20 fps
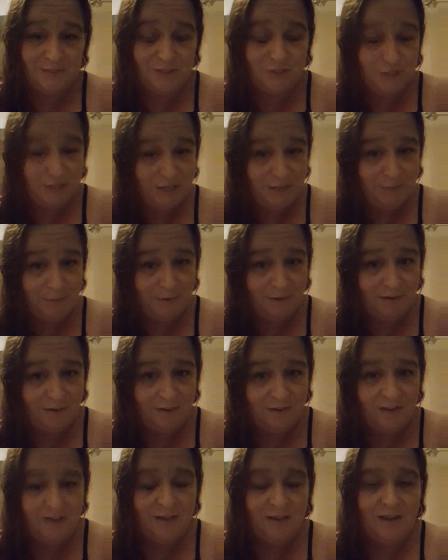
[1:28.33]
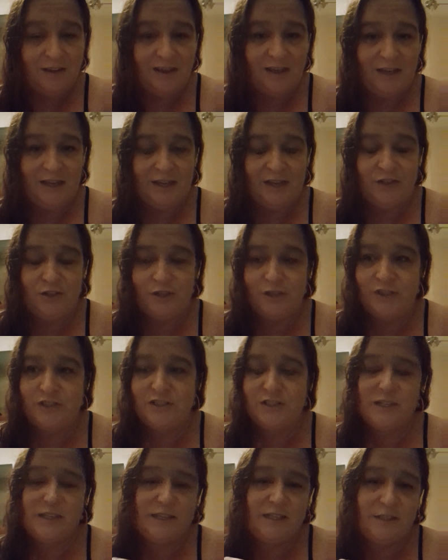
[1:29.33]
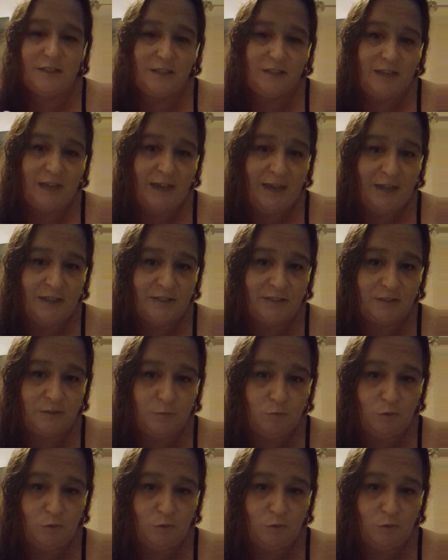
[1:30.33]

cheaper, and usually the gas,